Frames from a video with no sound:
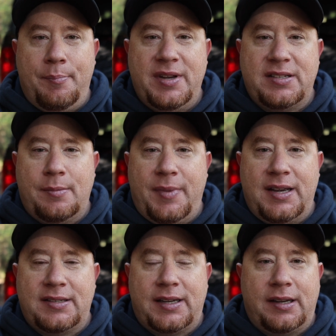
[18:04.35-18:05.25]
is
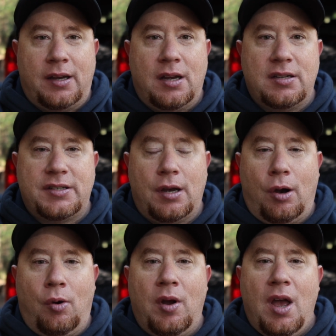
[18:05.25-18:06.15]
amazing.
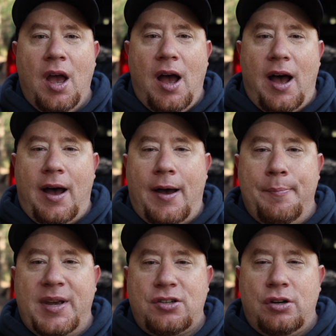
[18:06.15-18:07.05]
So make